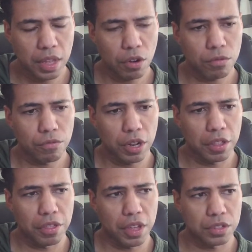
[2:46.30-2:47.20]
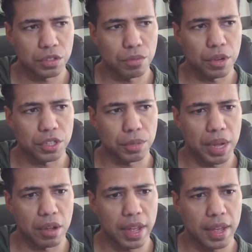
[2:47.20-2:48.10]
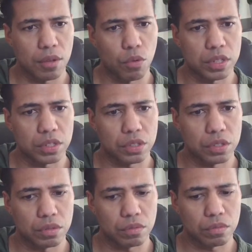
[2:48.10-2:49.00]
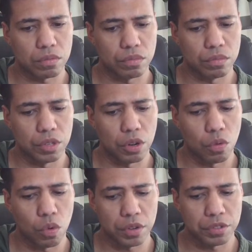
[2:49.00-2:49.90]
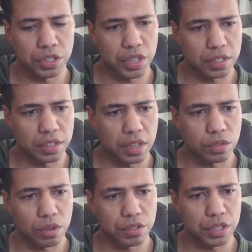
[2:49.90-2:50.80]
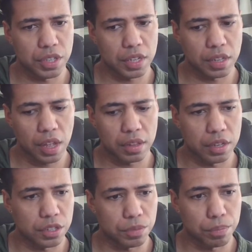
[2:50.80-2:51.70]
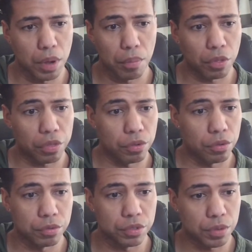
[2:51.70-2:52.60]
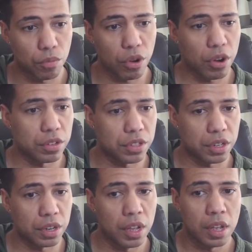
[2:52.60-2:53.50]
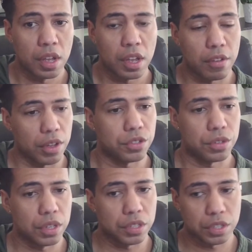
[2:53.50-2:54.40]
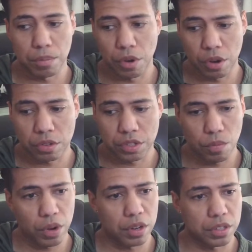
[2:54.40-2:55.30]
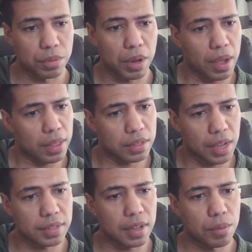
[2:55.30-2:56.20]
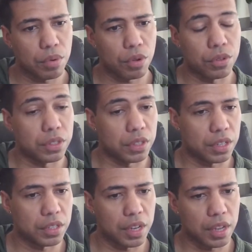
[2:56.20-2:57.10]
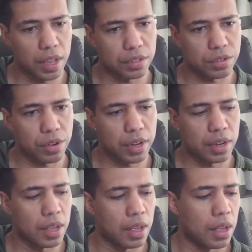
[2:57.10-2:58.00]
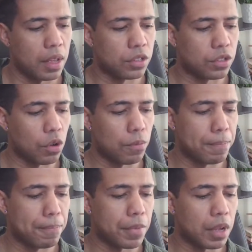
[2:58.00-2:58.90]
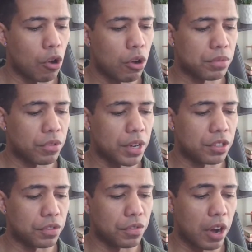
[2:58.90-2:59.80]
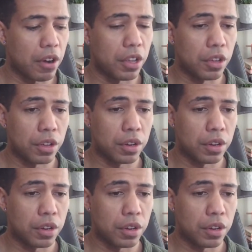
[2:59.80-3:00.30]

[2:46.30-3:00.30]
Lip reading: they don't really think too much about, hey, what if she says this? What if she says that? They just bumble through some words, and eventually some girl somewhere is gonna be like, this guy's kind of bold. It's gonna say yes, right? So Occam's razor is very